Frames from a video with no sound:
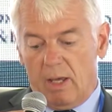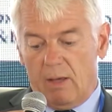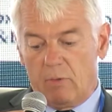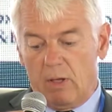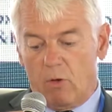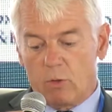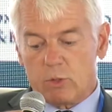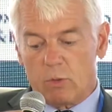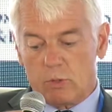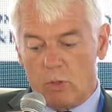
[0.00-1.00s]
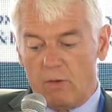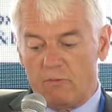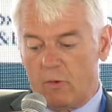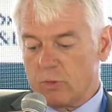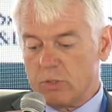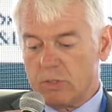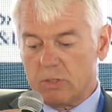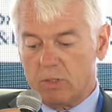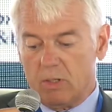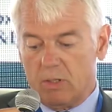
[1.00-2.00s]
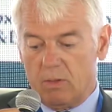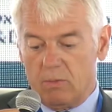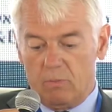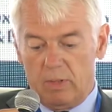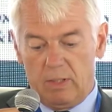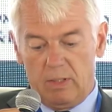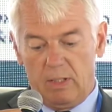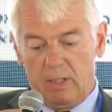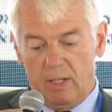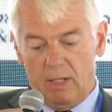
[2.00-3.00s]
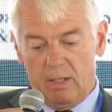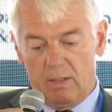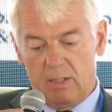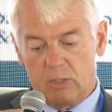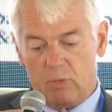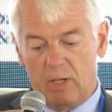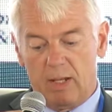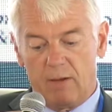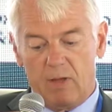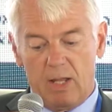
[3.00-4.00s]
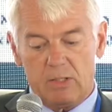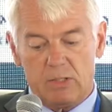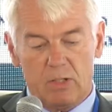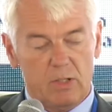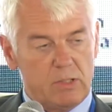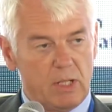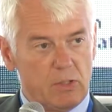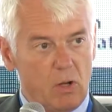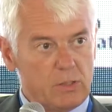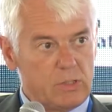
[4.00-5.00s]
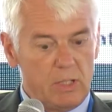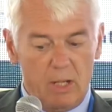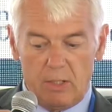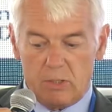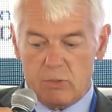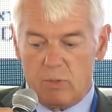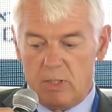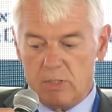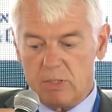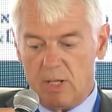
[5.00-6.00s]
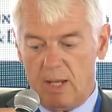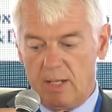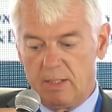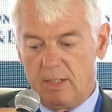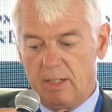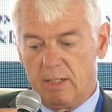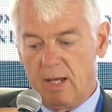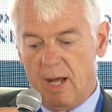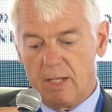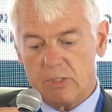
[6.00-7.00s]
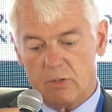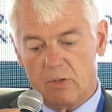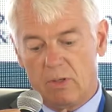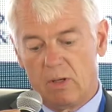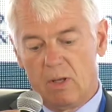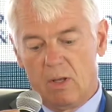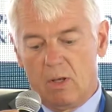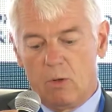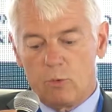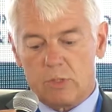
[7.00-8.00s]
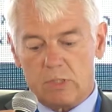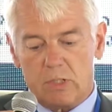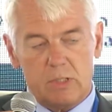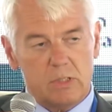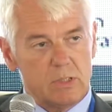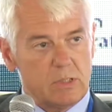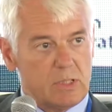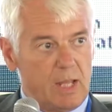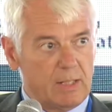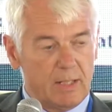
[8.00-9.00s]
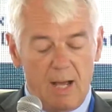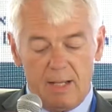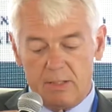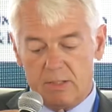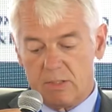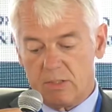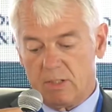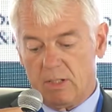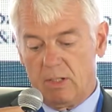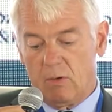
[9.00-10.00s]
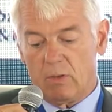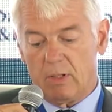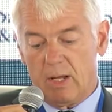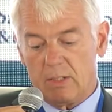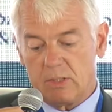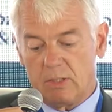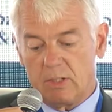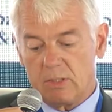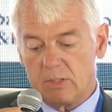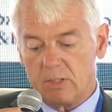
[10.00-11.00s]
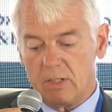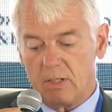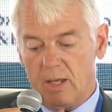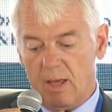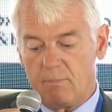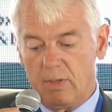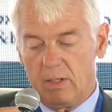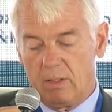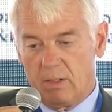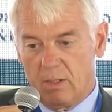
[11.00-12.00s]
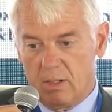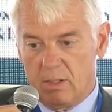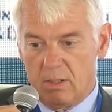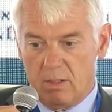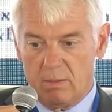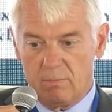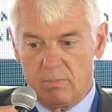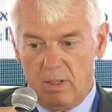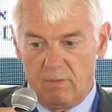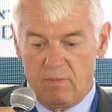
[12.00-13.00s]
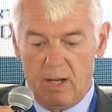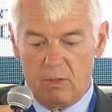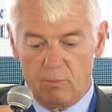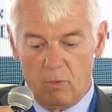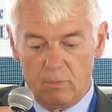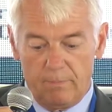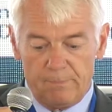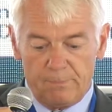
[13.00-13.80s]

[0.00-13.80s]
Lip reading: And we have also joined forces with the Israeli Advanced Technology Industries and the ICERT, whose assistance and guidance in organizing this have been invaluable.